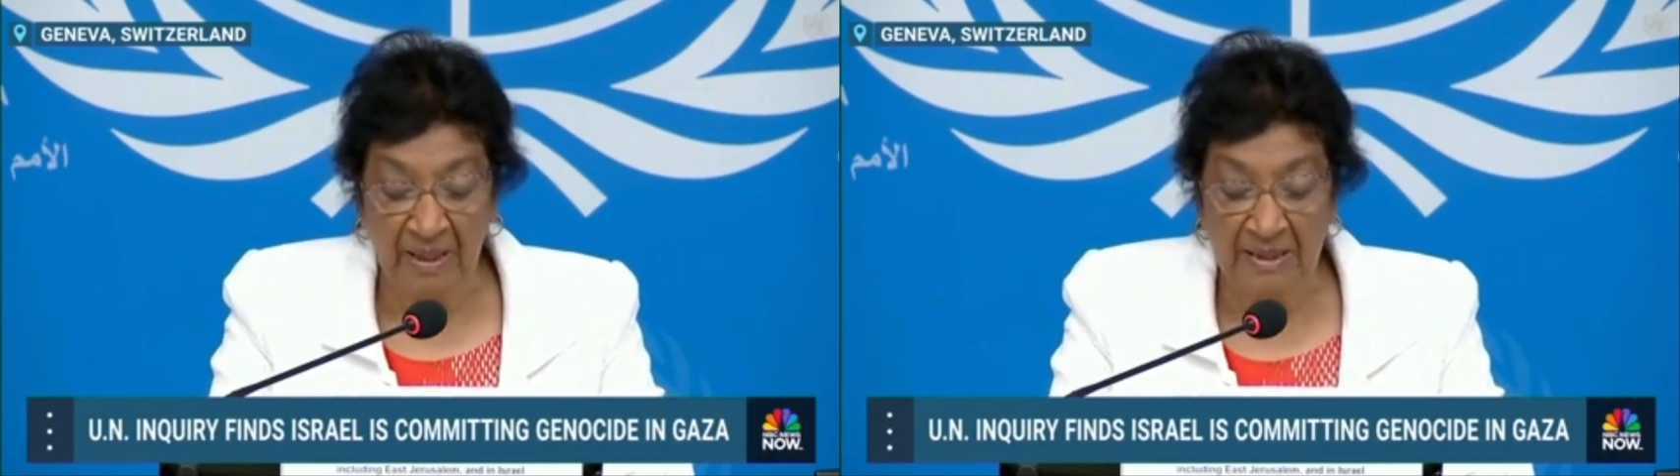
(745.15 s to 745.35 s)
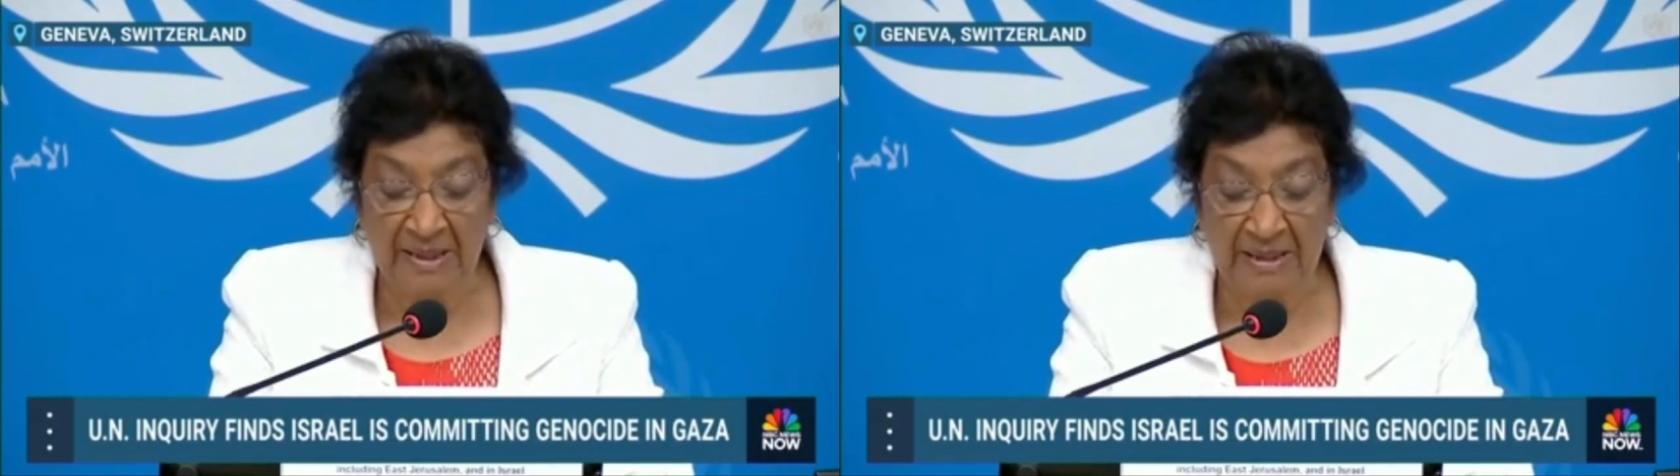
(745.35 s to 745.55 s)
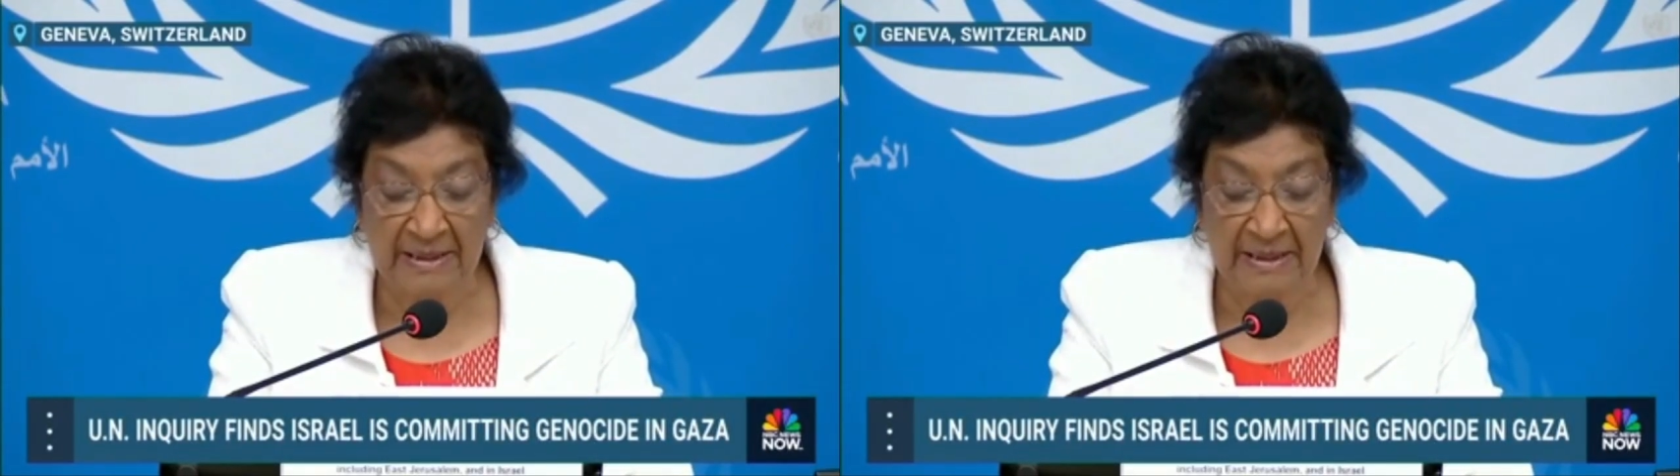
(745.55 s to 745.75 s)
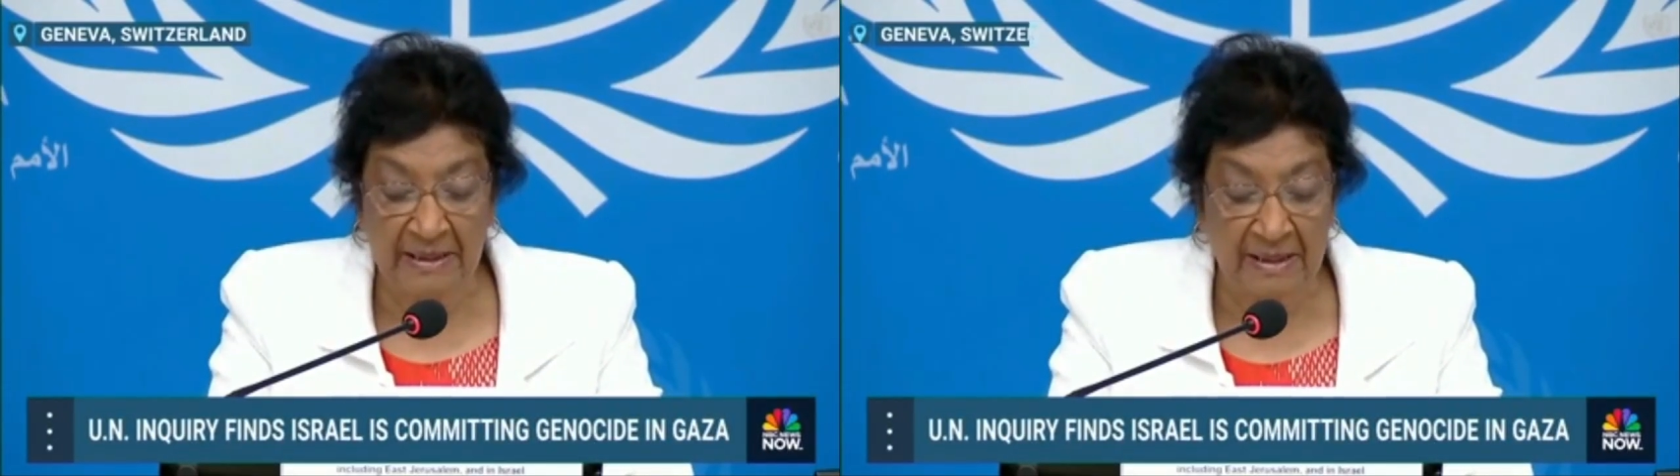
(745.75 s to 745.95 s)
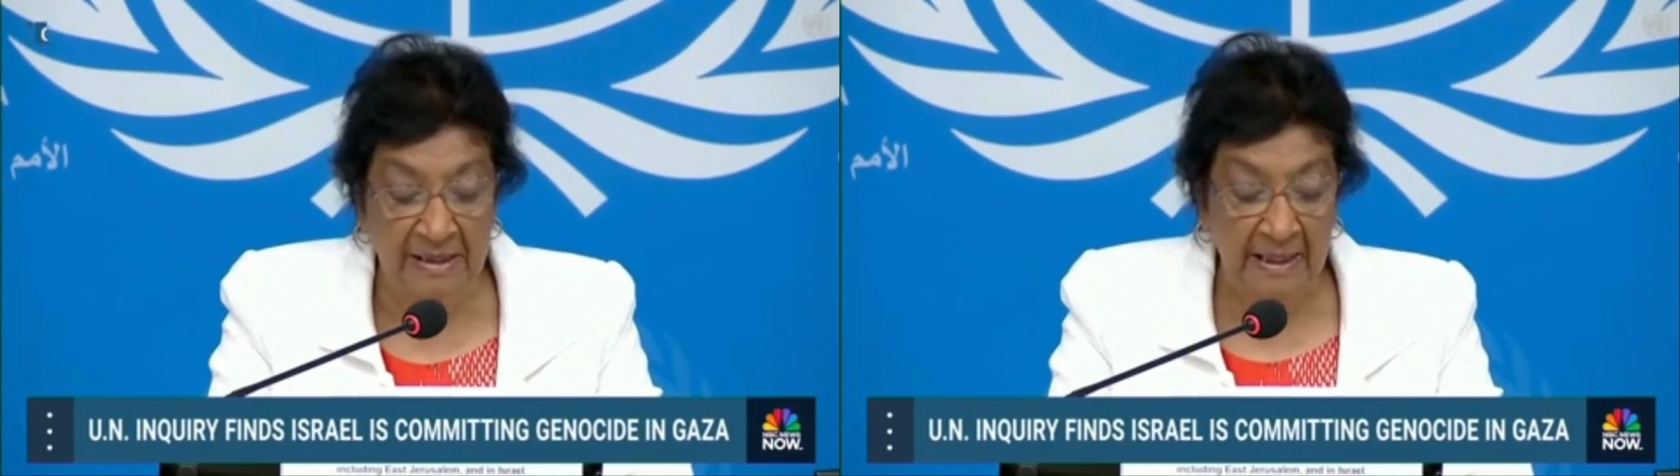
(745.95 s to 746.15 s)

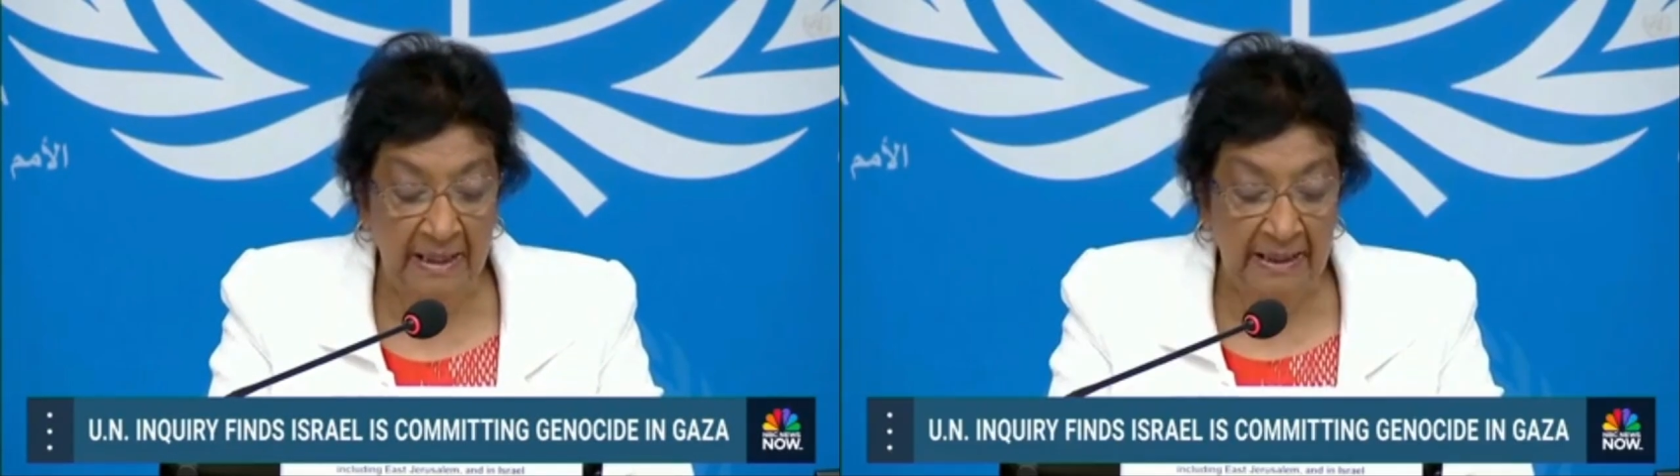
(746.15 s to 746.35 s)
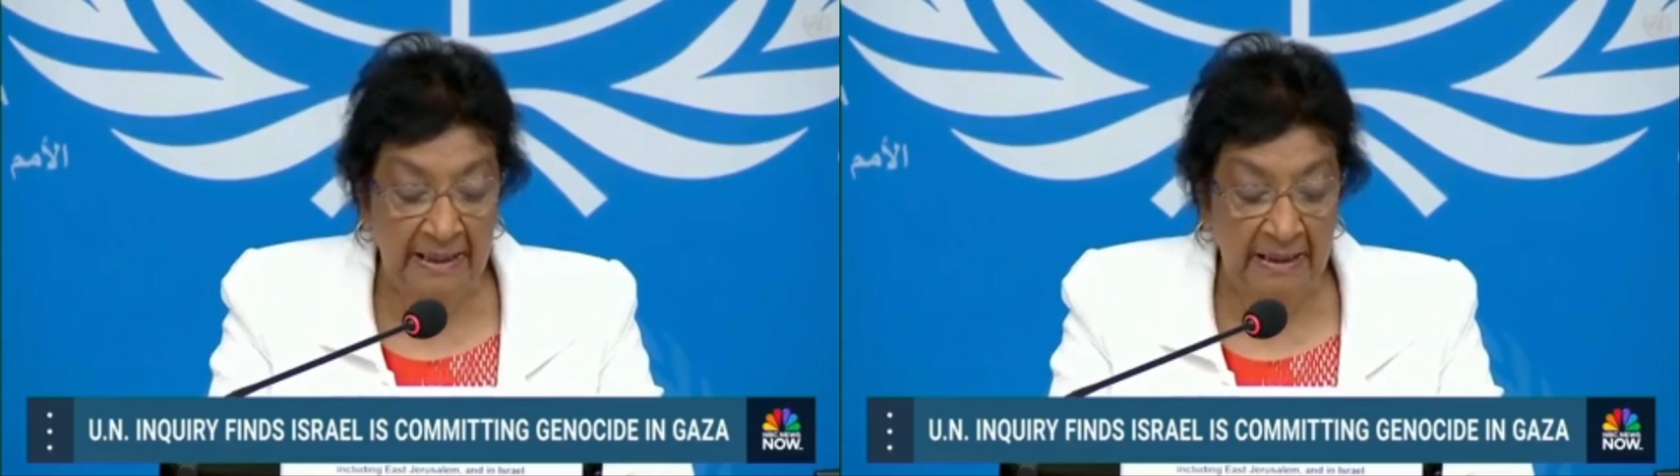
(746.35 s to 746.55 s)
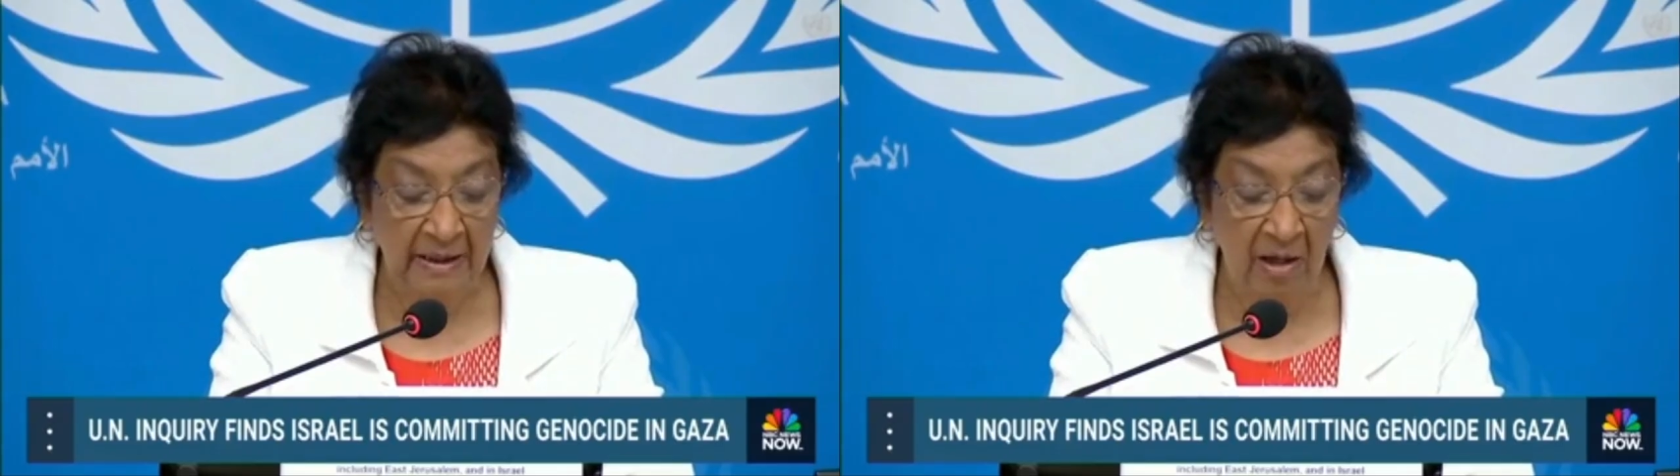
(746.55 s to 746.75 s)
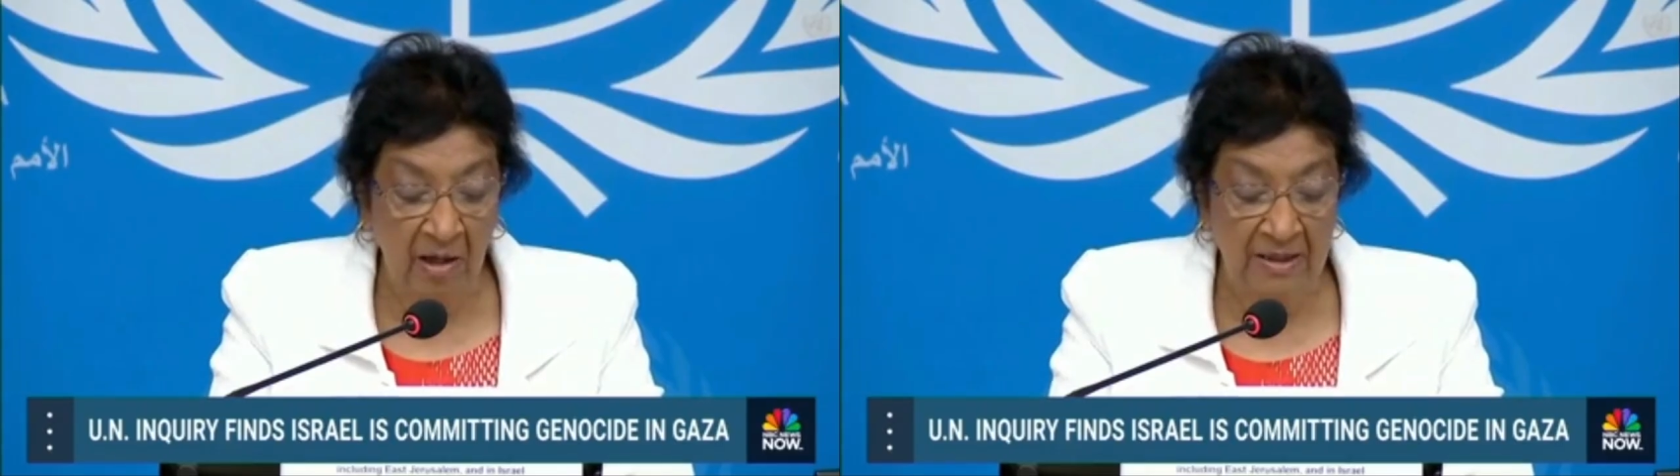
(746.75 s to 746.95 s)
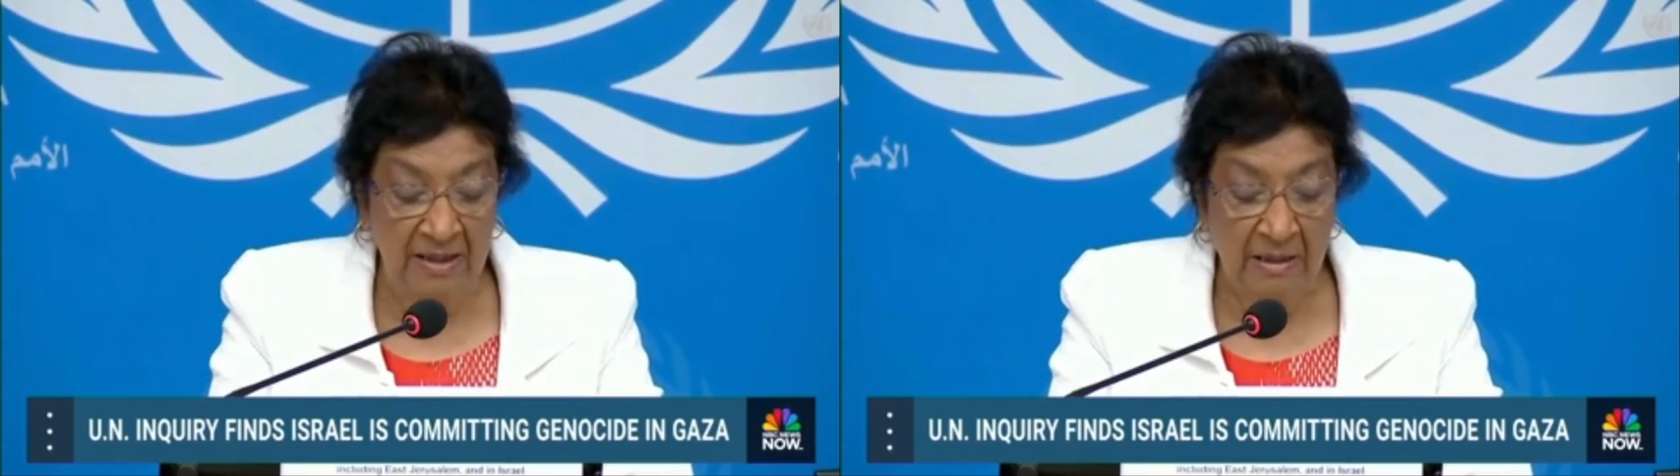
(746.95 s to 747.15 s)
Palestinians in
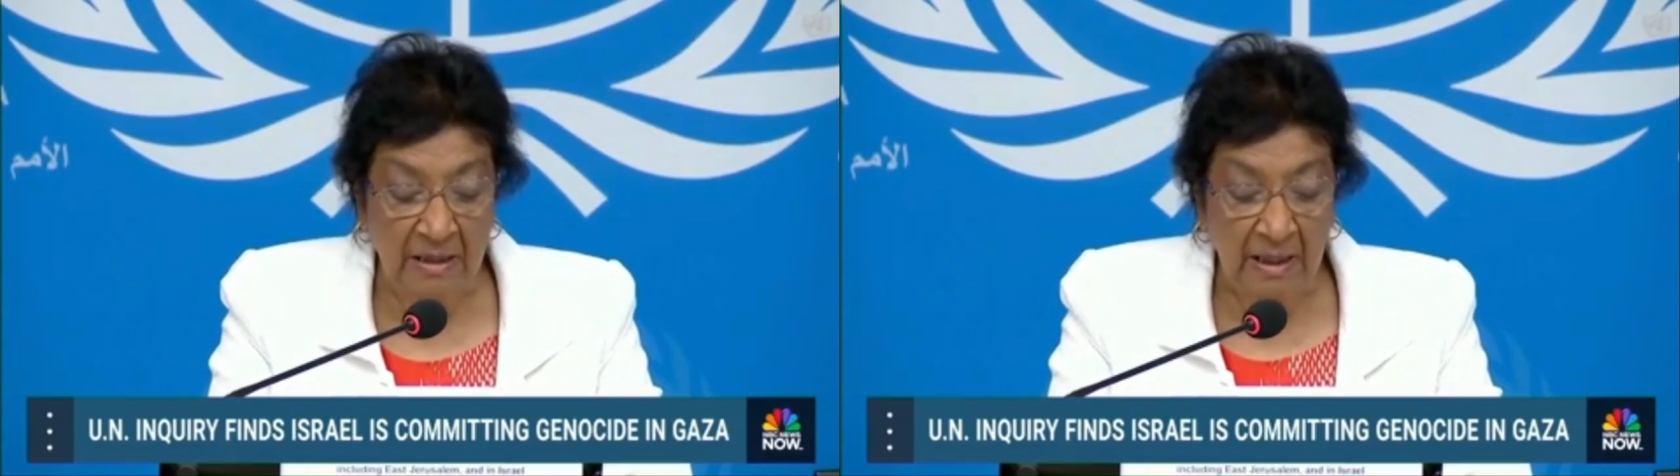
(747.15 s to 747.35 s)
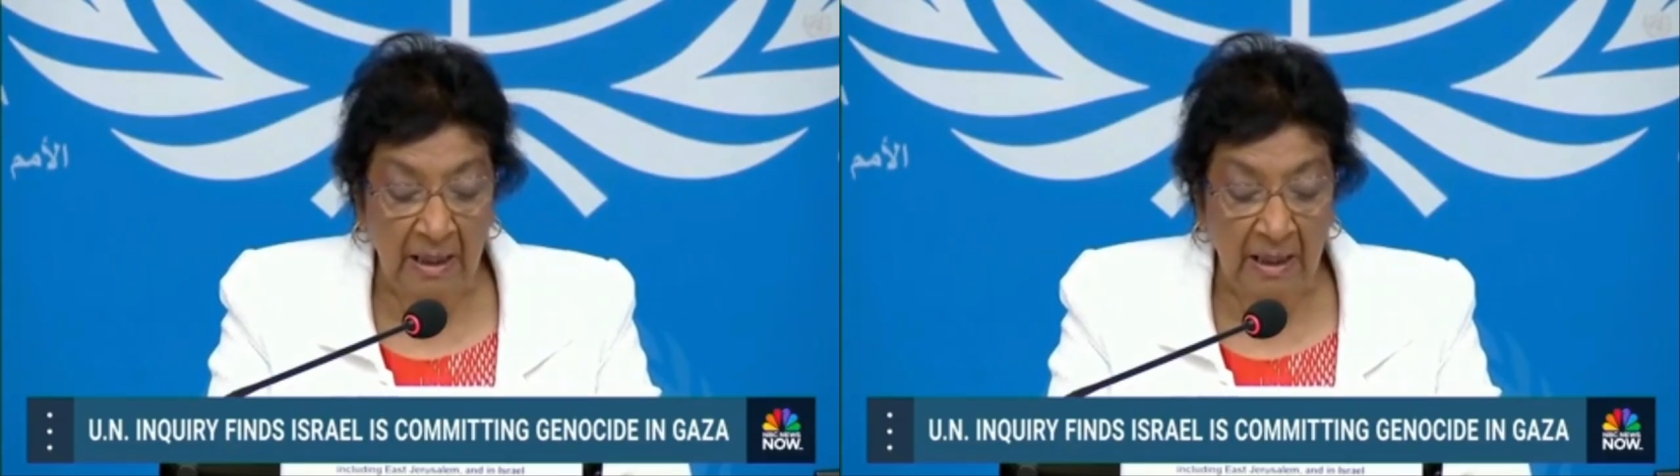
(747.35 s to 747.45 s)
Gaza.